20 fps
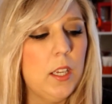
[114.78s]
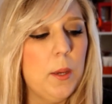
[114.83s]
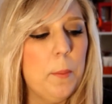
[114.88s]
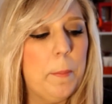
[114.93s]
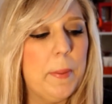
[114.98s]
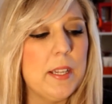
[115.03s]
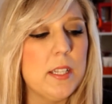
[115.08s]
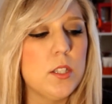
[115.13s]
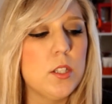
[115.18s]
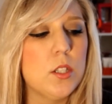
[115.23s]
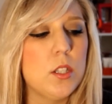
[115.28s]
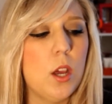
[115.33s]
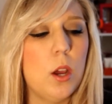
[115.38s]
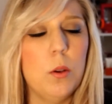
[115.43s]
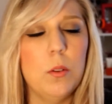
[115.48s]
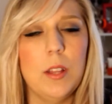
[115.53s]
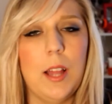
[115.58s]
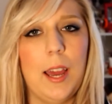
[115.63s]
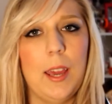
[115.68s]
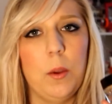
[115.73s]
But it's
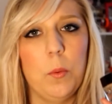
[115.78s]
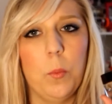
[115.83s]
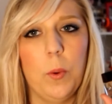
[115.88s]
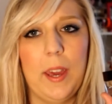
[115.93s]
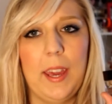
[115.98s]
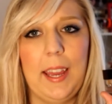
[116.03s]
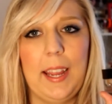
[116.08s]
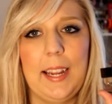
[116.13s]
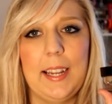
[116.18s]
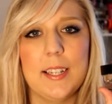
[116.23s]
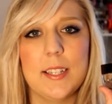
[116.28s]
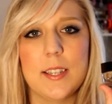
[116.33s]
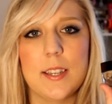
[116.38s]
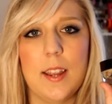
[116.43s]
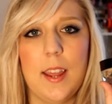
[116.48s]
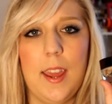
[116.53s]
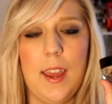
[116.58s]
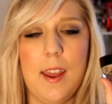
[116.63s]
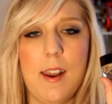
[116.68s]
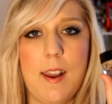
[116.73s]
so lightweight
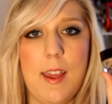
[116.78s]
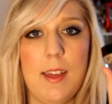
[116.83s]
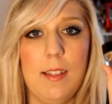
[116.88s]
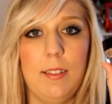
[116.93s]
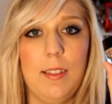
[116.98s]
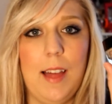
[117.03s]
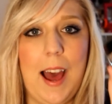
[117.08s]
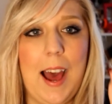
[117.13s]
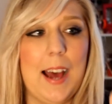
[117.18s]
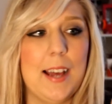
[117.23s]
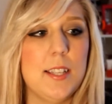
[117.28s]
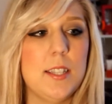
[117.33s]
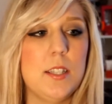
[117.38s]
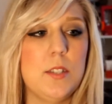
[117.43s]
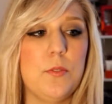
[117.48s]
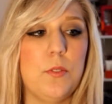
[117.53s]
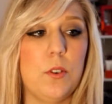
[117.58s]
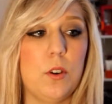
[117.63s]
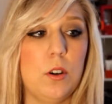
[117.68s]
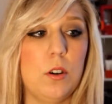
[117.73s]
and it lasts
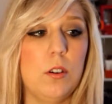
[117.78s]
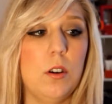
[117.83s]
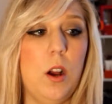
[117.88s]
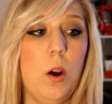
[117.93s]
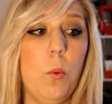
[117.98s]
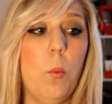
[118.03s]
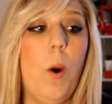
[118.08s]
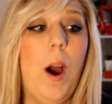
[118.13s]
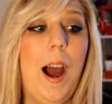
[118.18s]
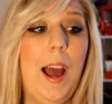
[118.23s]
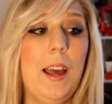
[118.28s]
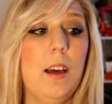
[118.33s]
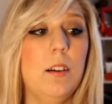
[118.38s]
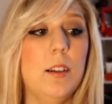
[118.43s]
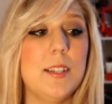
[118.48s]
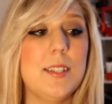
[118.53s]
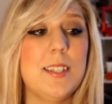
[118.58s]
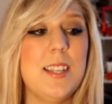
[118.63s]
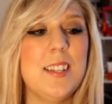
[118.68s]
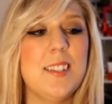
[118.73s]
for a while.
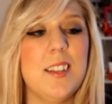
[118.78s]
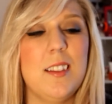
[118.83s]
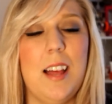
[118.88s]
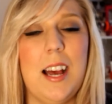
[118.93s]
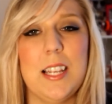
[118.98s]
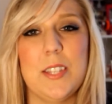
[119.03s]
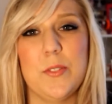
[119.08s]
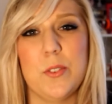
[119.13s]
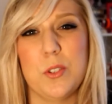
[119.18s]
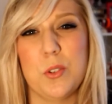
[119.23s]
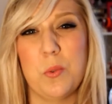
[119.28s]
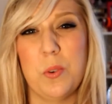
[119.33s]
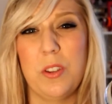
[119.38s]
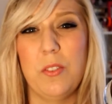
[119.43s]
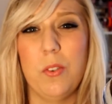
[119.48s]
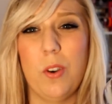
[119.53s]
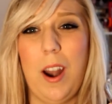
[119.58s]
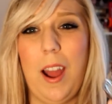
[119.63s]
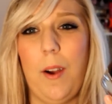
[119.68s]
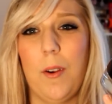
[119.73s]
It says it lasts for
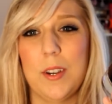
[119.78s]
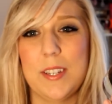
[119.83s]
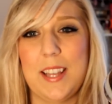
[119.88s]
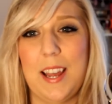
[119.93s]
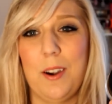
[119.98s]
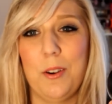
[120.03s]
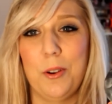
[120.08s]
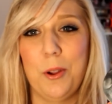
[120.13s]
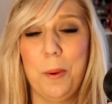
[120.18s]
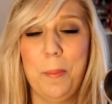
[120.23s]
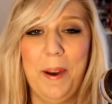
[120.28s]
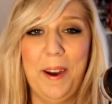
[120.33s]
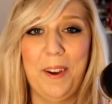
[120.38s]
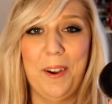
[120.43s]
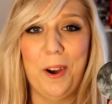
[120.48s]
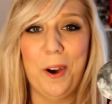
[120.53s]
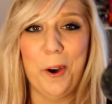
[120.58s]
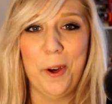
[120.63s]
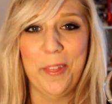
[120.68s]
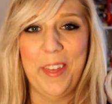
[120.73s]
24 hours. I don't know about
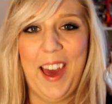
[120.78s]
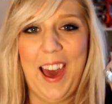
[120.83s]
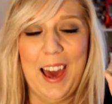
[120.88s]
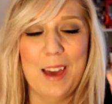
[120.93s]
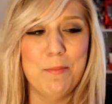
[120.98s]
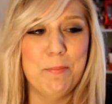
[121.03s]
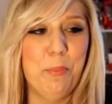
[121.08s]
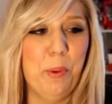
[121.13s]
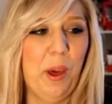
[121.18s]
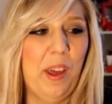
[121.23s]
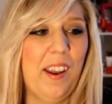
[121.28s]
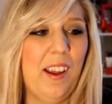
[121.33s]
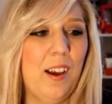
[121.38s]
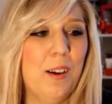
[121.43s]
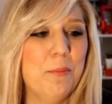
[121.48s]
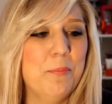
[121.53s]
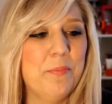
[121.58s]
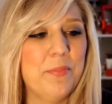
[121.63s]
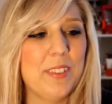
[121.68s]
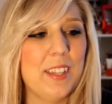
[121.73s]
all that, but
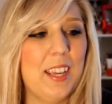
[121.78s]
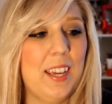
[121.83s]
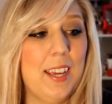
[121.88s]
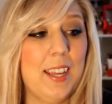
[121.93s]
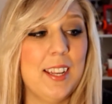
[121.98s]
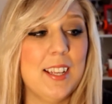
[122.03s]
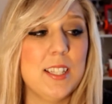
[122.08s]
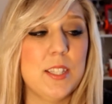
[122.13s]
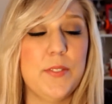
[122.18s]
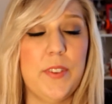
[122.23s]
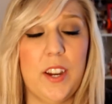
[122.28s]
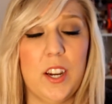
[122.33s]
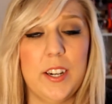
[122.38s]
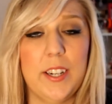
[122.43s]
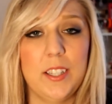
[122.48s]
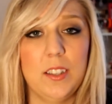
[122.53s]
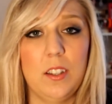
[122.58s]
it is very